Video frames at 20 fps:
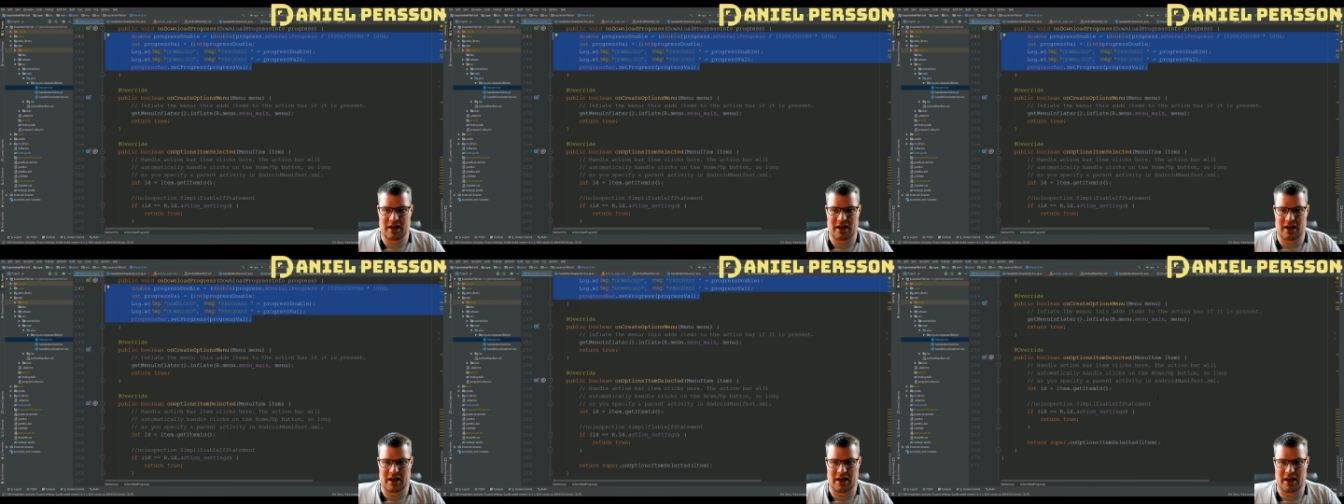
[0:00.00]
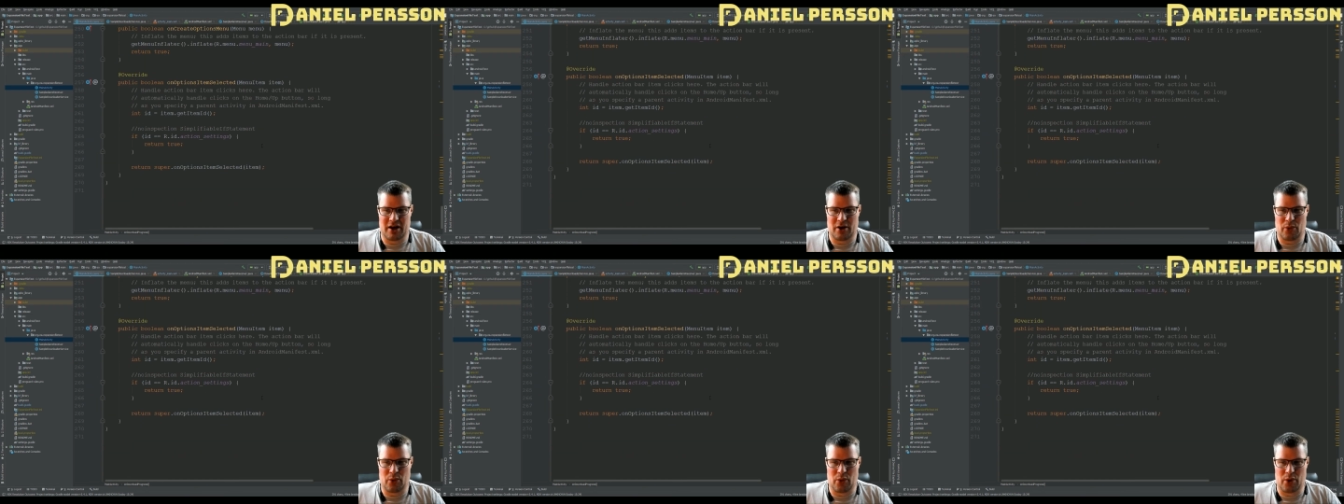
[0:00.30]

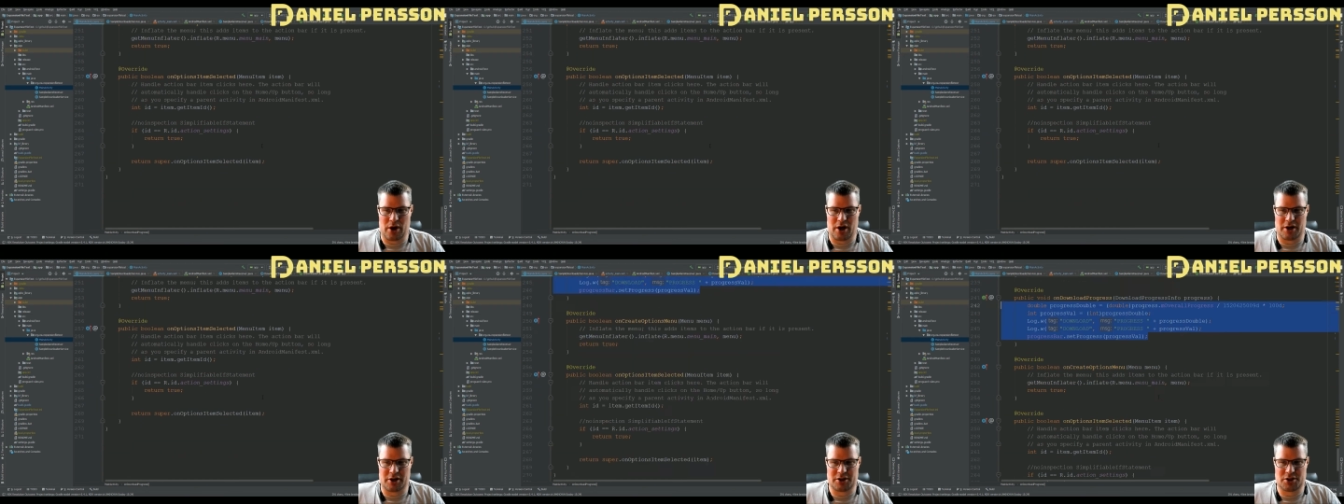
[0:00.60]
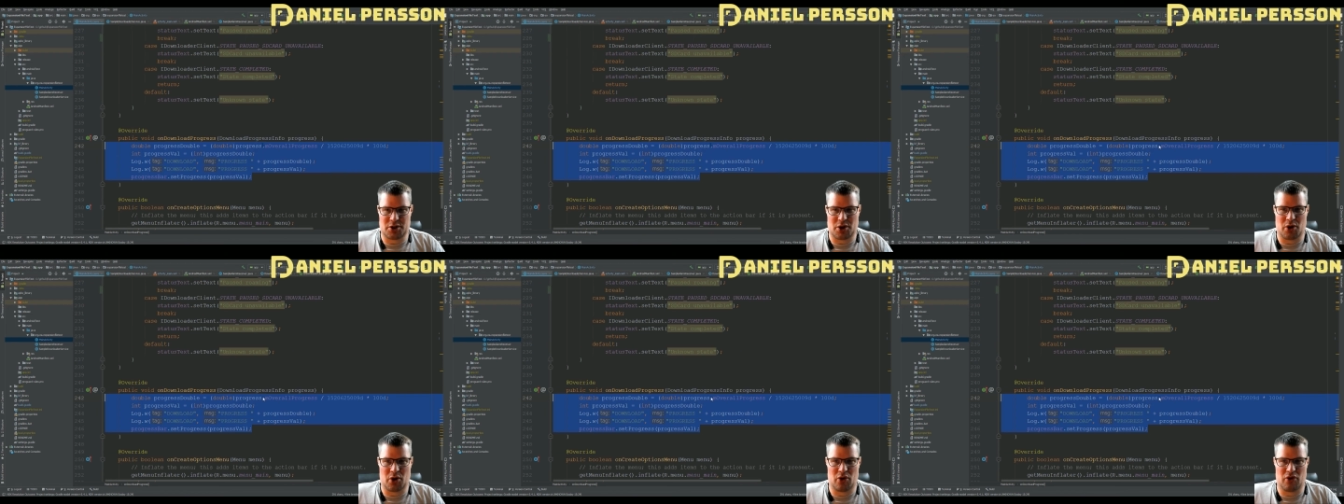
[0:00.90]
uh,
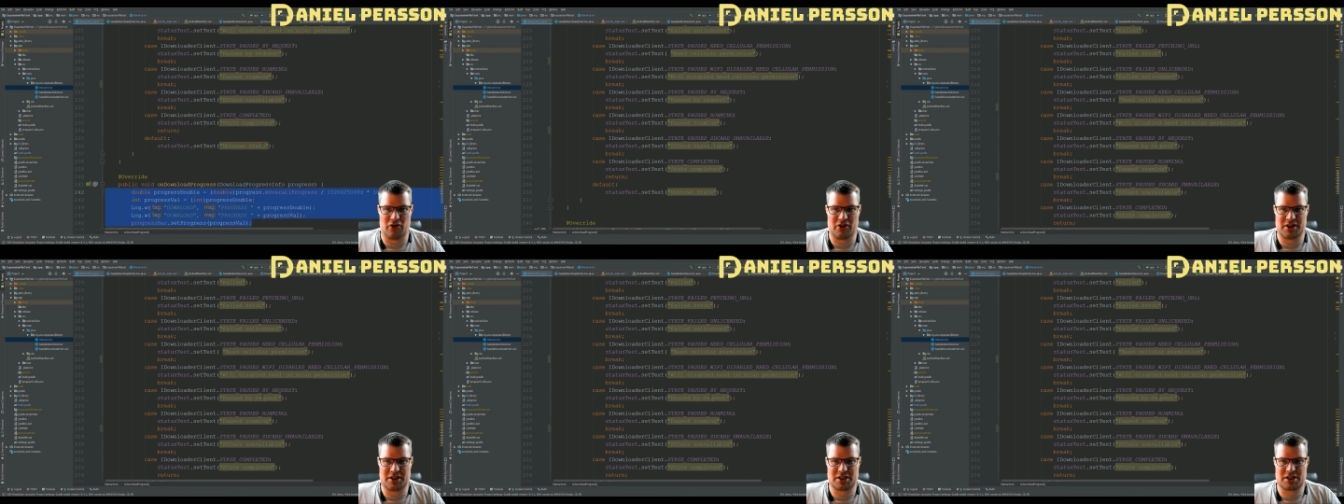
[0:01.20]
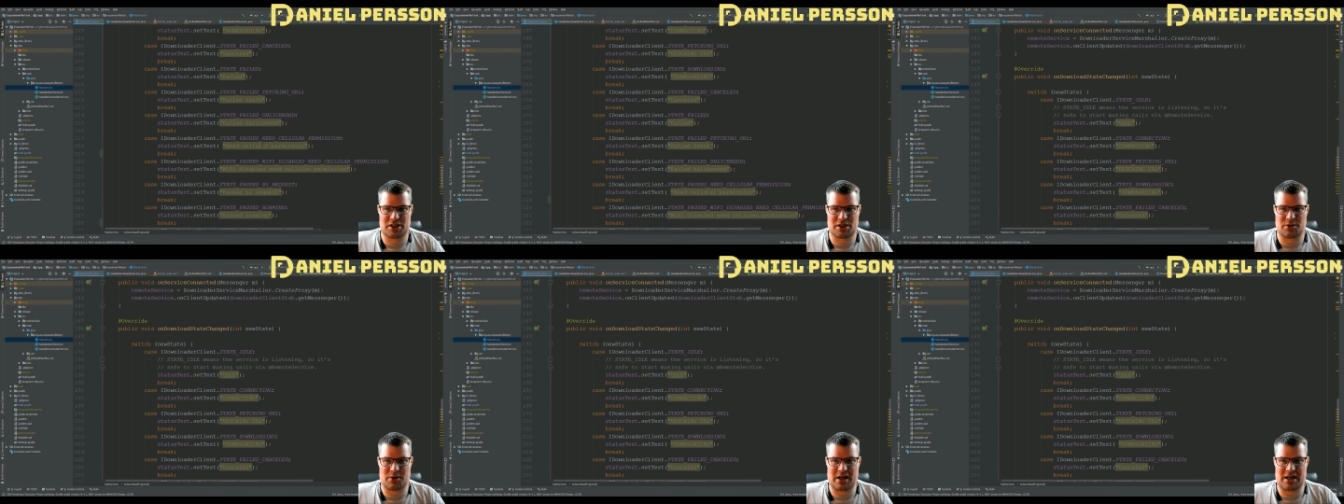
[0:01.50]
works over the
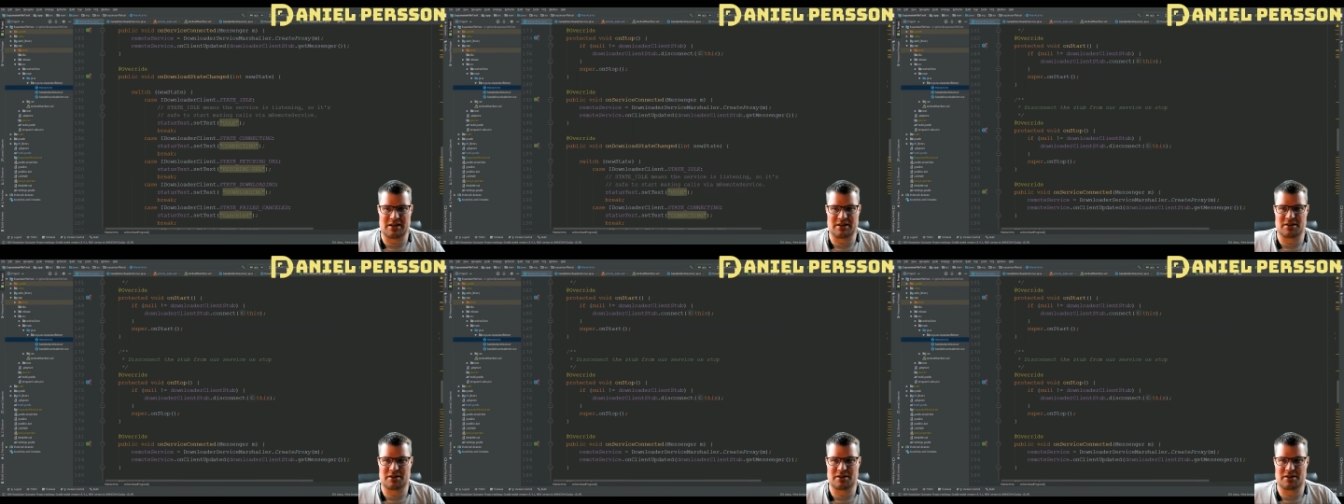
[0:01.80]
screen.